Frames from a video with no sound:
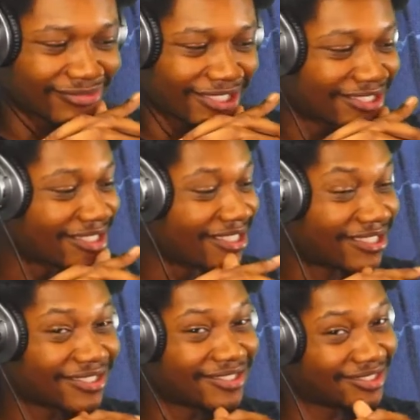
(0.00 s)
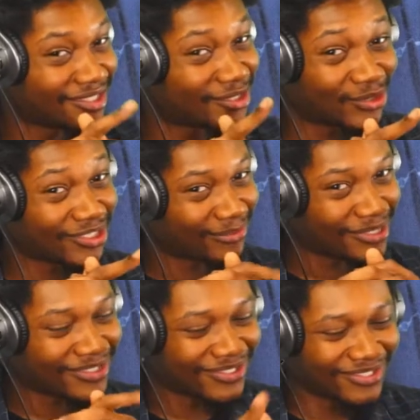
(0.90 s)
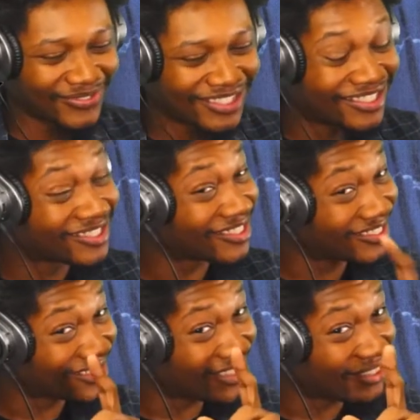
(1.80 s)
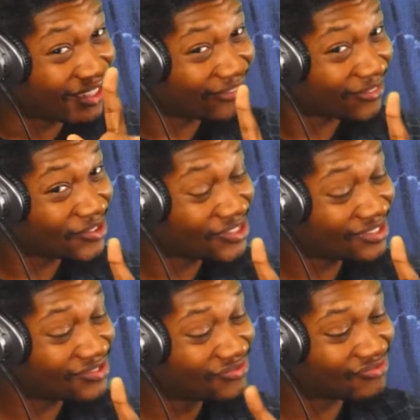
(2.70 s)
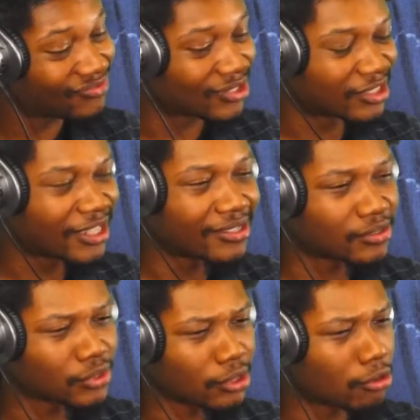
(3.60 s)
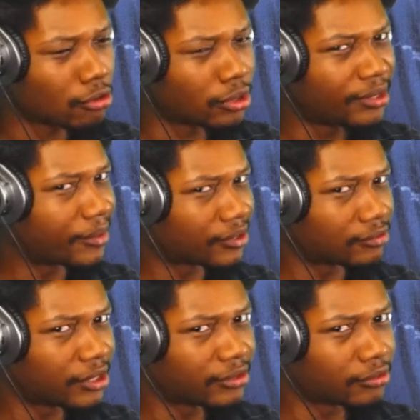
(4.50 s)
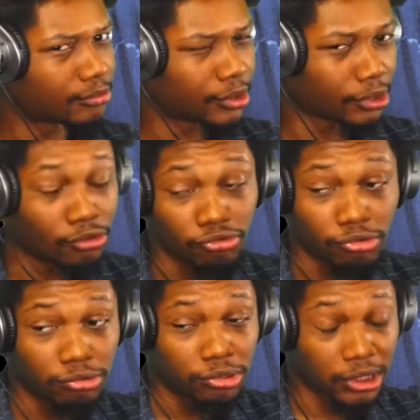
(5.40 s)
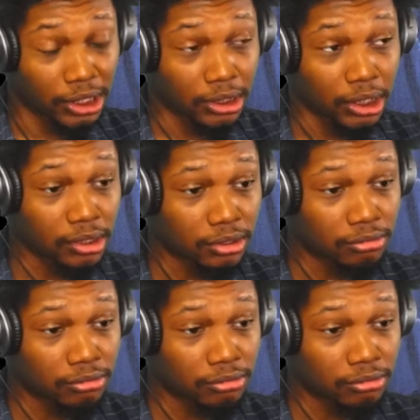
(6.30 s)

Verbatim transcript: Exactly. He only get past it. It's like that. That first note was nice. It was like, oh, anybody could do that note. It was like, oh, that's kind of nice.